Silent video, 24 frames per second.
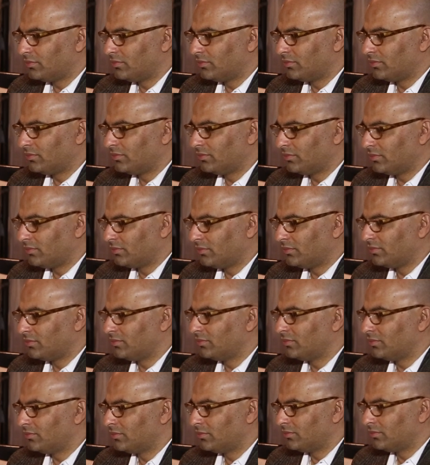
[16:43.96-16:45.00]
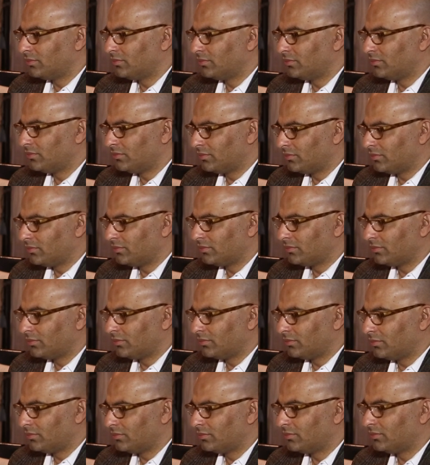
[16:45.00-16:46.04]

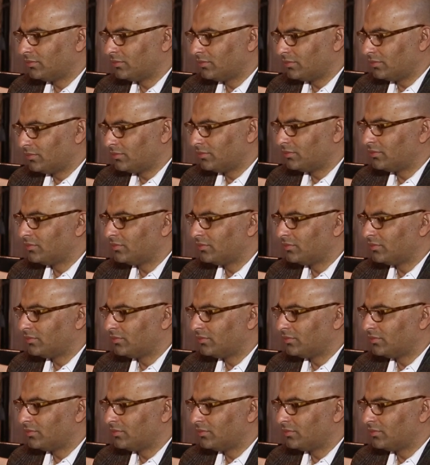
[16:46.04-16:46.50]
[no speech]